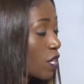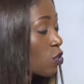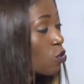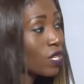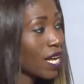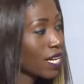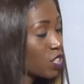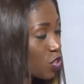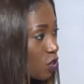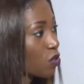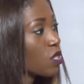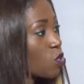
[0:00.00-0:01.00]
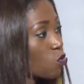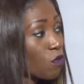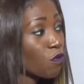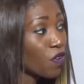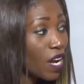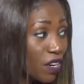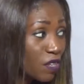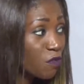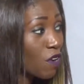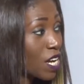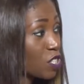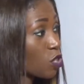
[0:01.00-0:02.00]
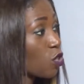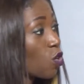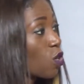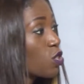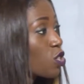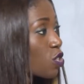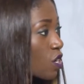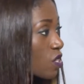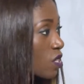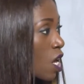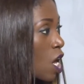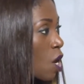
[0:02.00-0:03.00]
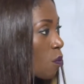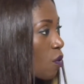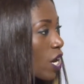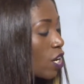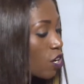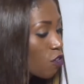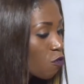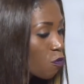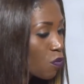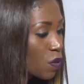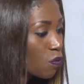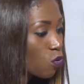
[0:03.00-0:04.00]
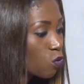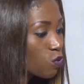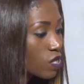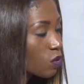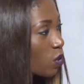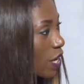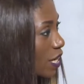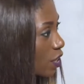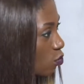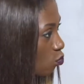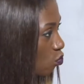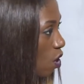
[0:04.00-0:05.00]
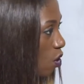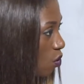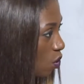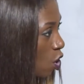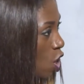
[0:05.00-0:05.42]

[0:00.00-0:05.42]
Nigerians, we're very fashion conscious, but a lot of people still get it wrong